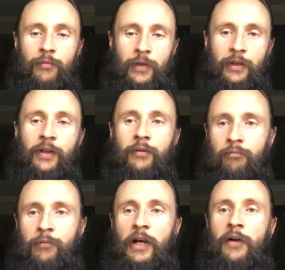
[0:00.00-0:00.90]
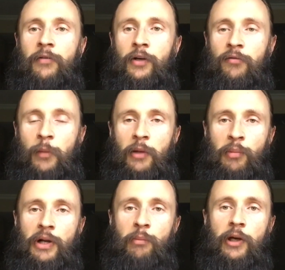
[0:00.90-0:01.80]
it got rid of my
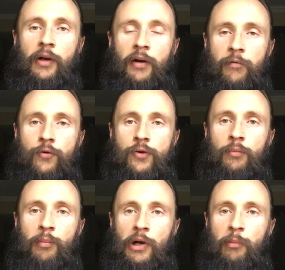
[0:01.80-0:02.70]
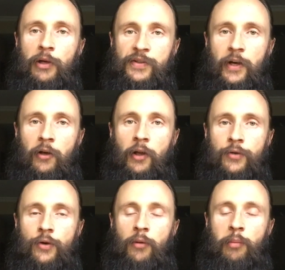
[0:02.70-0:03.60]
pretty big aversion, pretty big
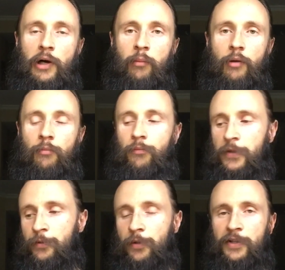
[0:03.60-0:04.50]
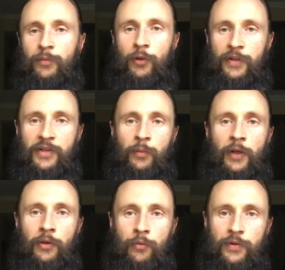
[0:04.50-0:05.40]
psychological problem. So that's when
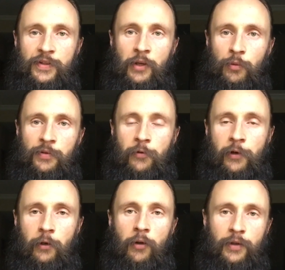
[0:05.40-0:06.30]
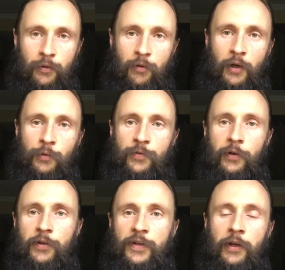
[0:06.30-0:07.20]
I knew this thing was for real, and I was
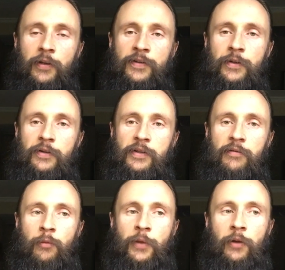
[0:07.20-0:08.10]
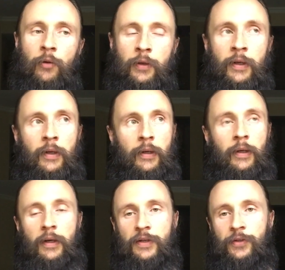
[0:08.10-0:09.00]
really taking it seriously from then on.
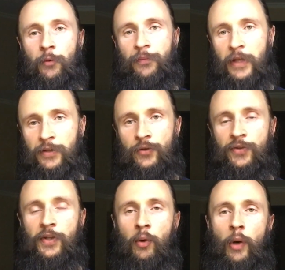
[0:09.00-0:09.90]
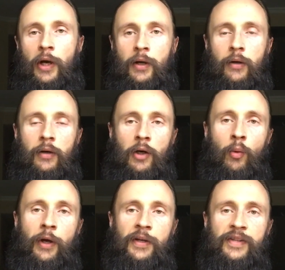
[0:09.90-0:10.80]
So it's just a
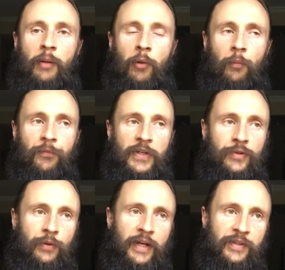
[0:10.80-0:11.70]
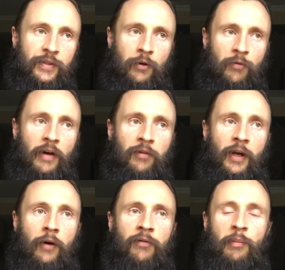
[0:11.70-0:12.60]
quick example. So that's roughly
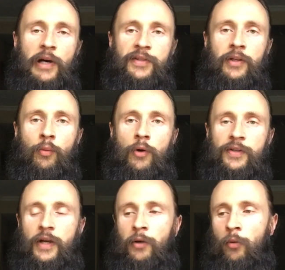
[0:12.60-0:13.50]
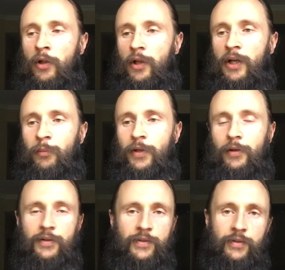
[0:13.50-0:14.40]
how Vipassana works. I don't claim that
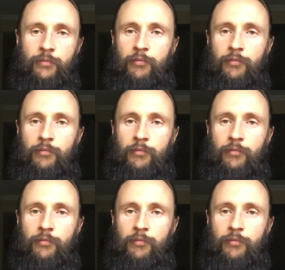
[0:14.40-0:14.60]
it's